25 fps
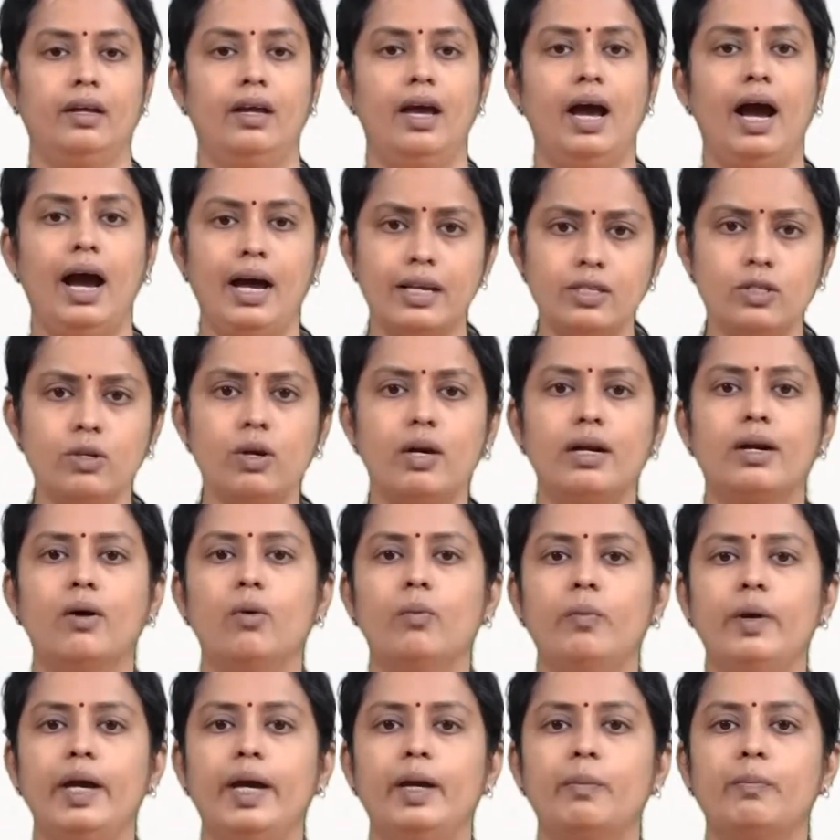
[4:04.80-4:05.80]
As you are
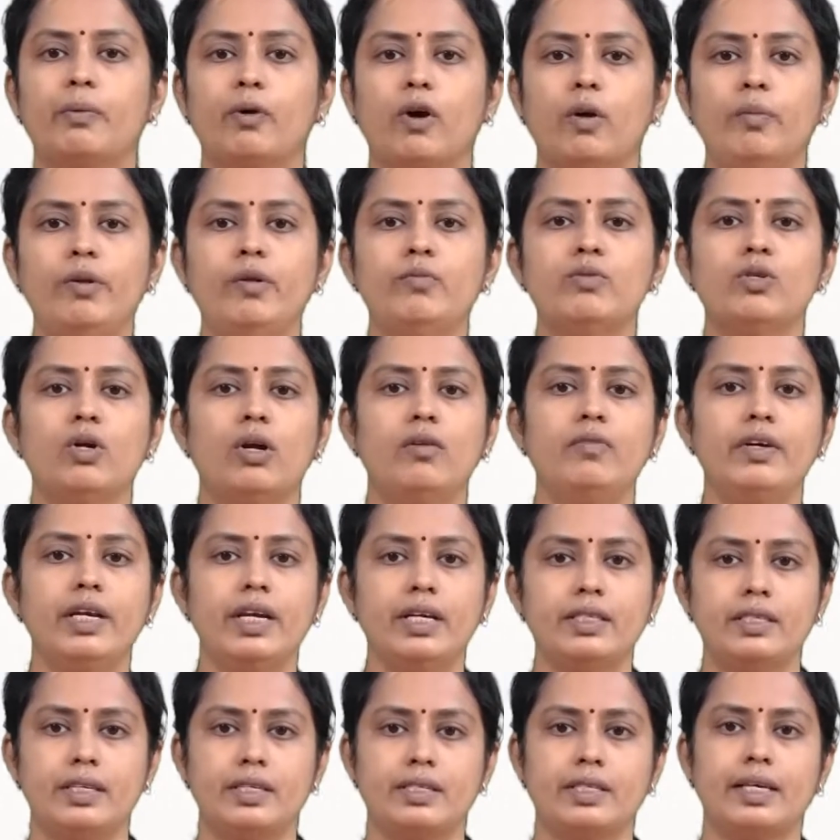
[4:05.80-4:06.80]
aware, problem solving
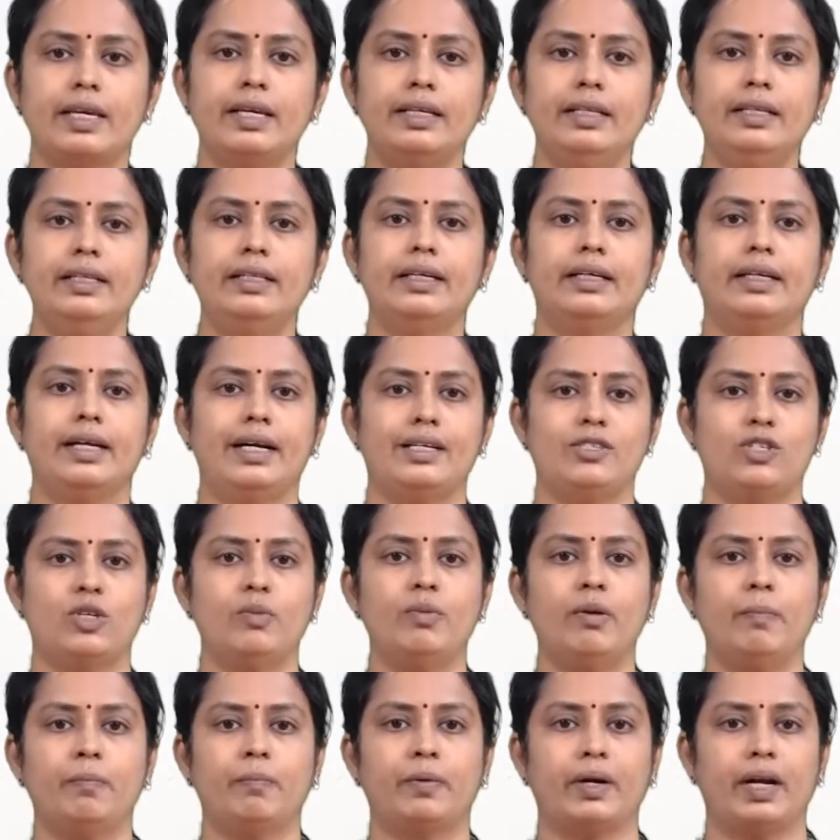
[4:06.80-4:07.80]
is a skill that has to
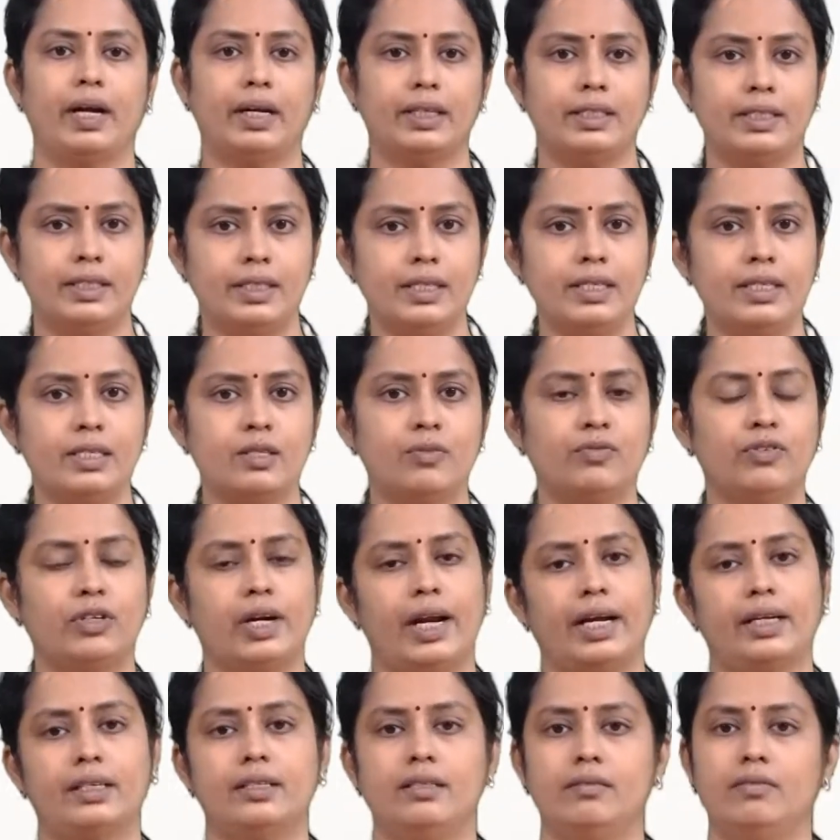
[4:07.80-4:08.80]
be practiced for
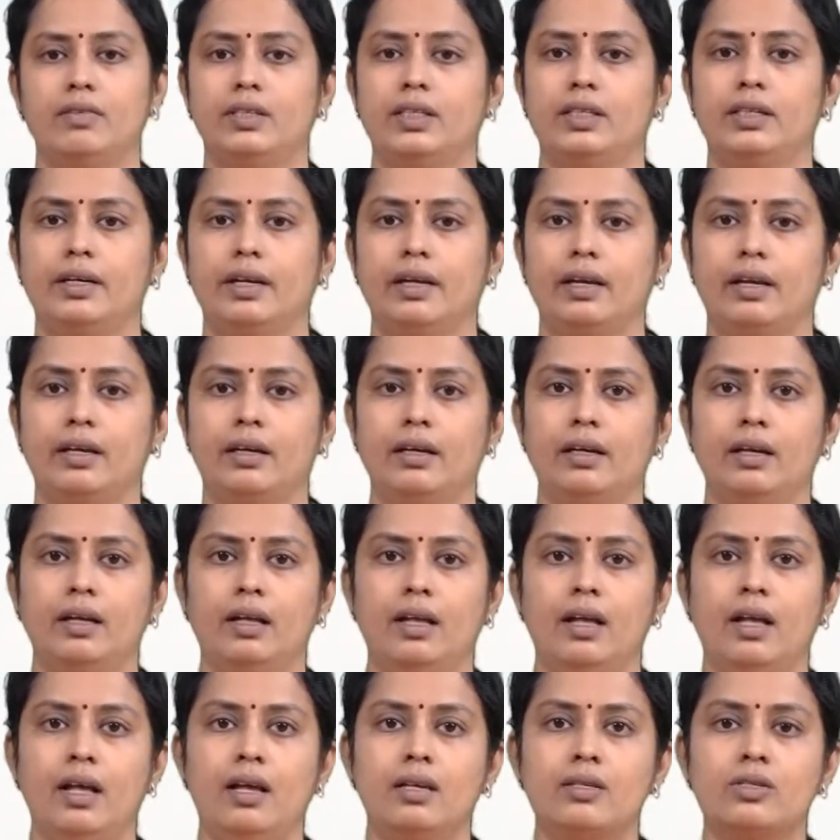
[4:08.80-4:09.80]
active learning.
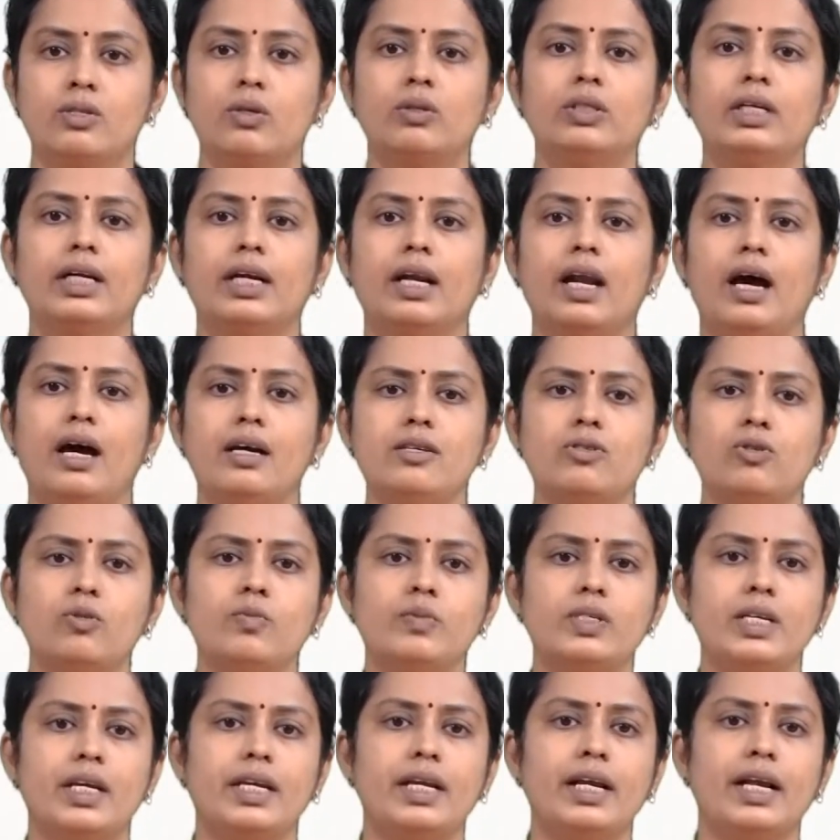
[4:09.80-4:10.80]
So the classroom
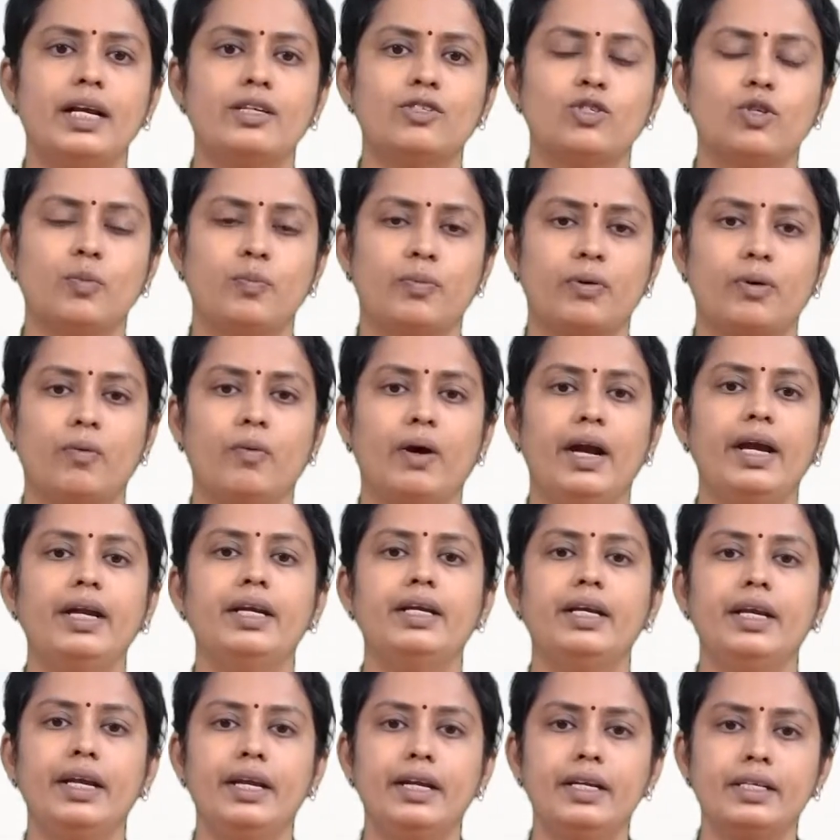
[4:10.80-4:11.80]
setting has to provide
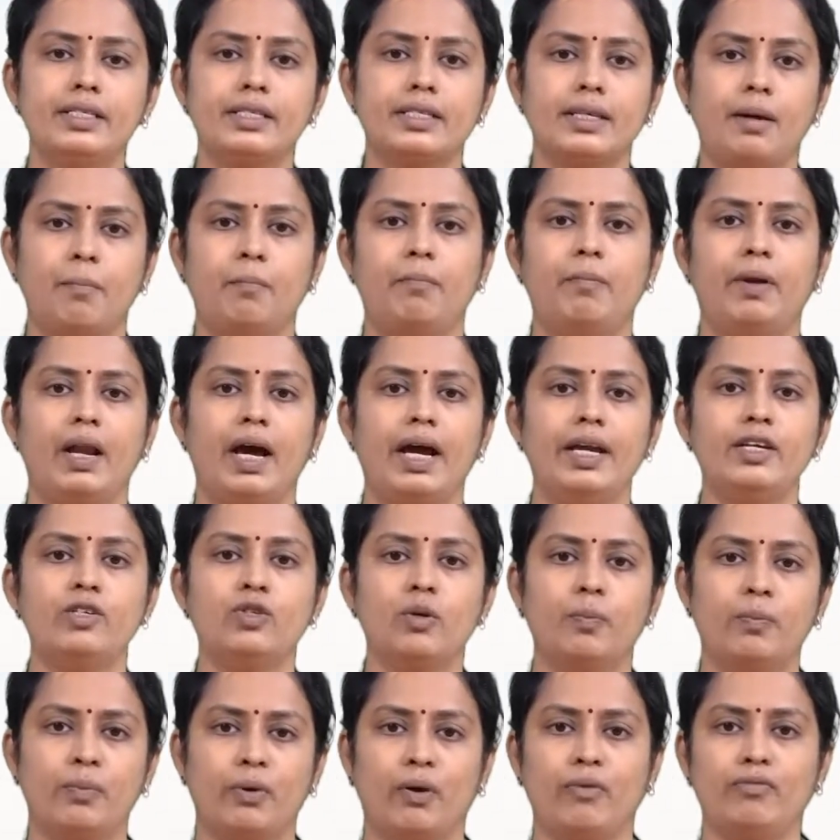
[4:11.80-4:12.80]
needed supplies
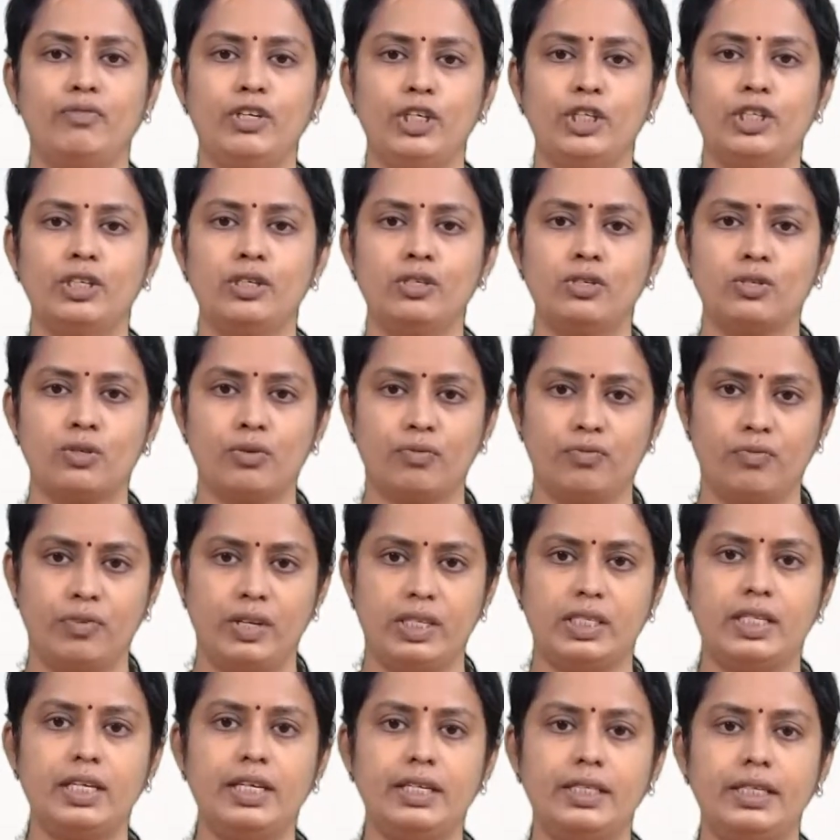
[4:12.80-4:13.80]
or provisions to
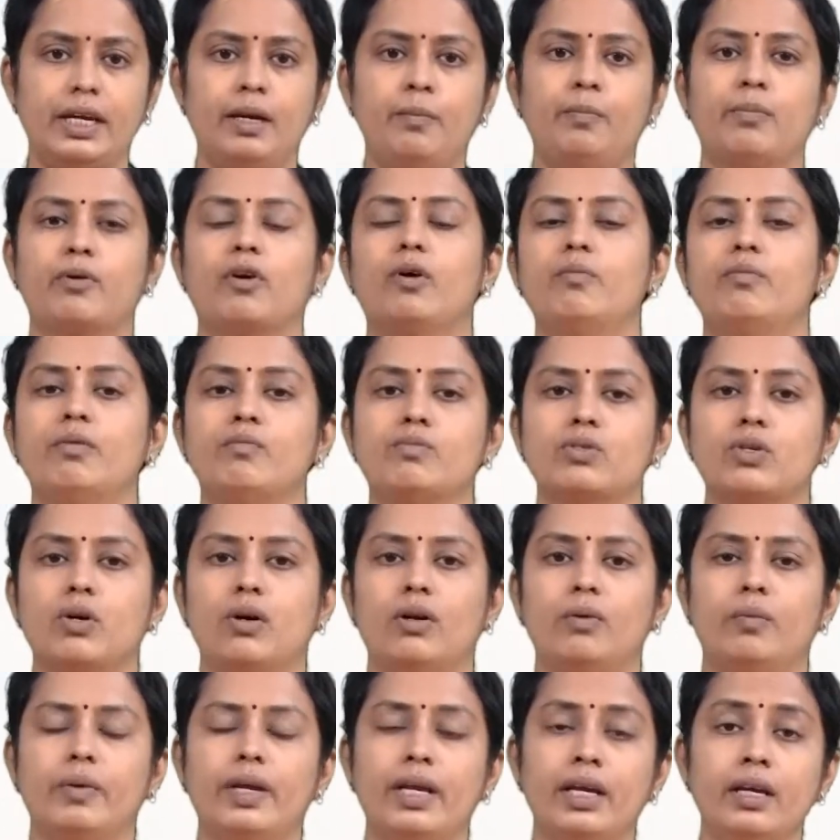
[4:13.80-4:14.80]
facilitate problem
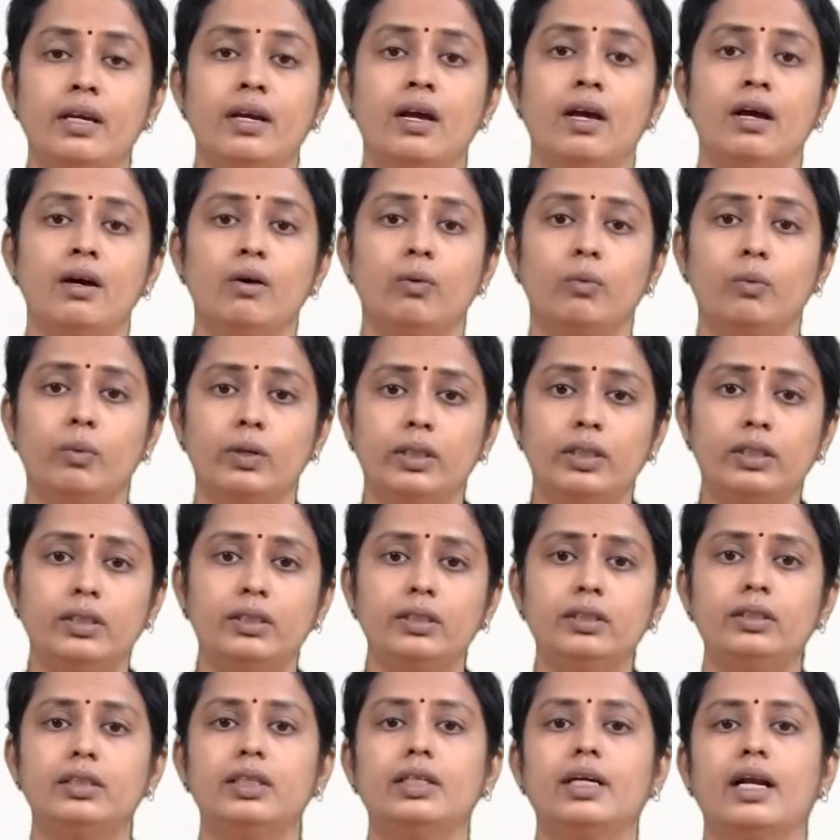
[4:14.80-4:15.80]
solving
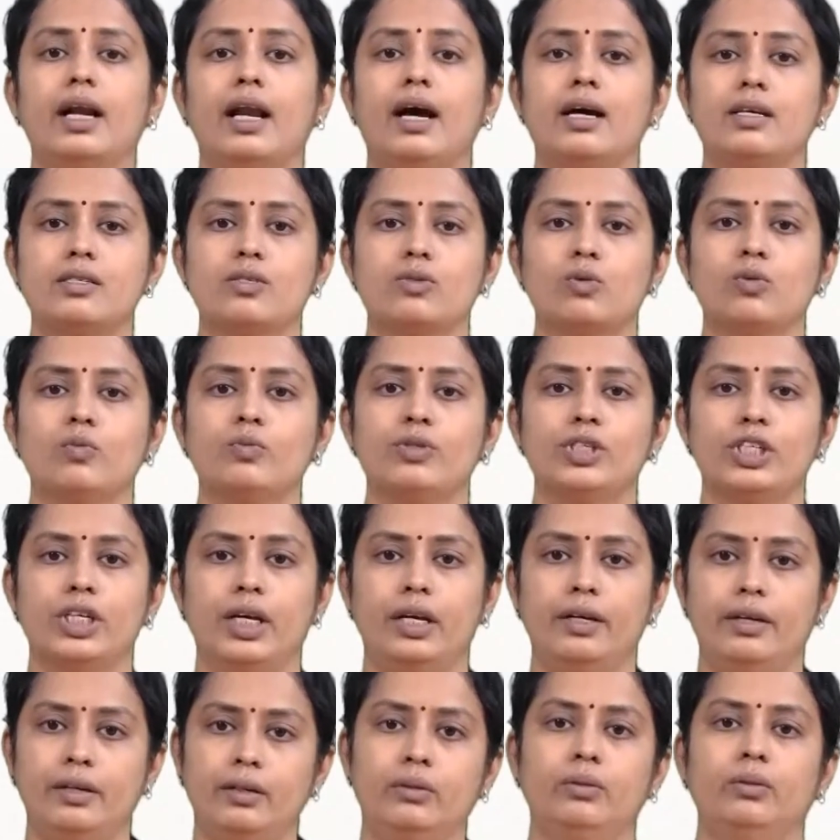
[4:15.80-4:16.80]
within the classroom
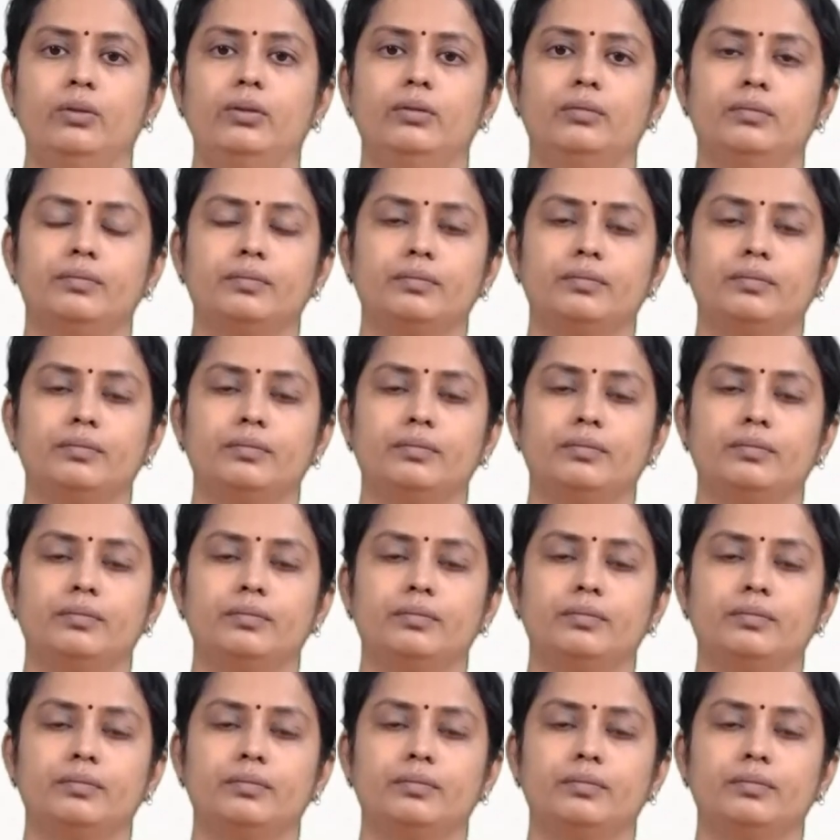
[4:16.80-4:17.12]
schedule.